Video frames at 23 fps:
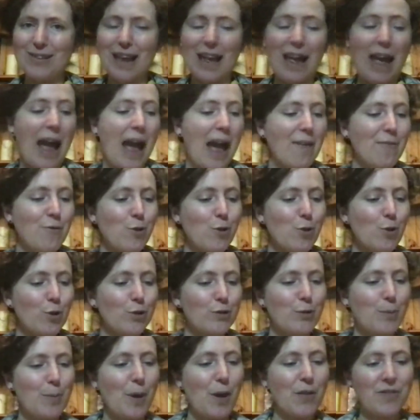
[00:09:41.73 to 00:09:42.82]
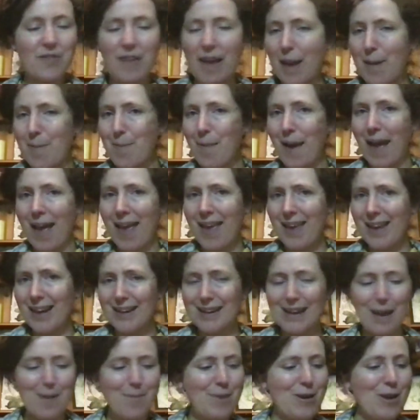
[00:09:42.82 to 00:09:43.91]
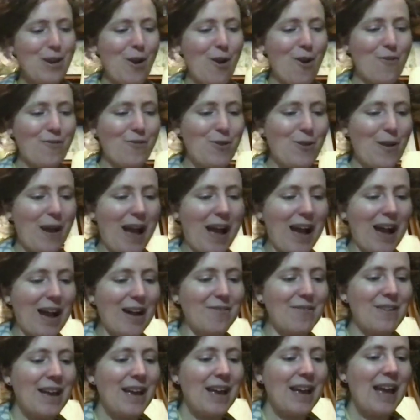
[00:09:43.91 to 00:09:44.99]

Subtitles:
Have you got a birthday in May? Let me know if you have.